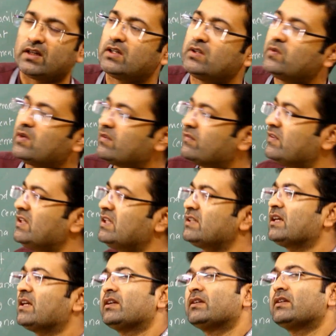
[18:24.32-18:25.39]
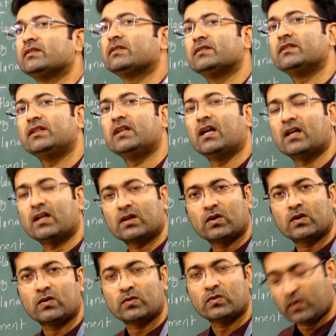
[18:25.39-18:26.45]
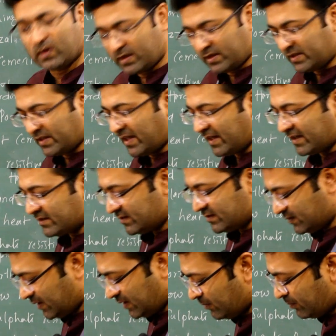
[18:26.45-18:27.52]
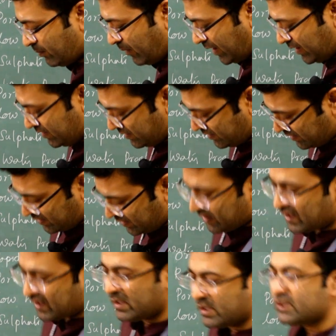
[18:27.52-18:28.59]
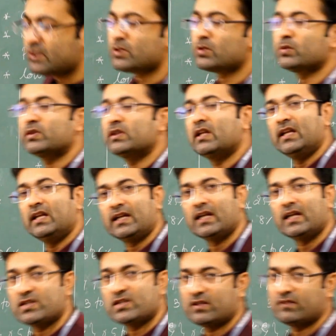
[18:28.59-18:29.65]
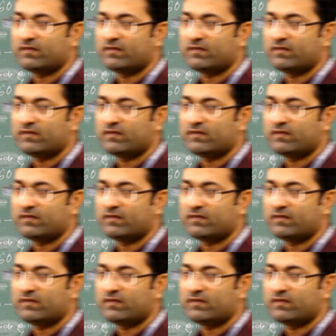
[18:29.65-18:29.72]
you are feeling that the underground water tanks, they might leads to the leakage in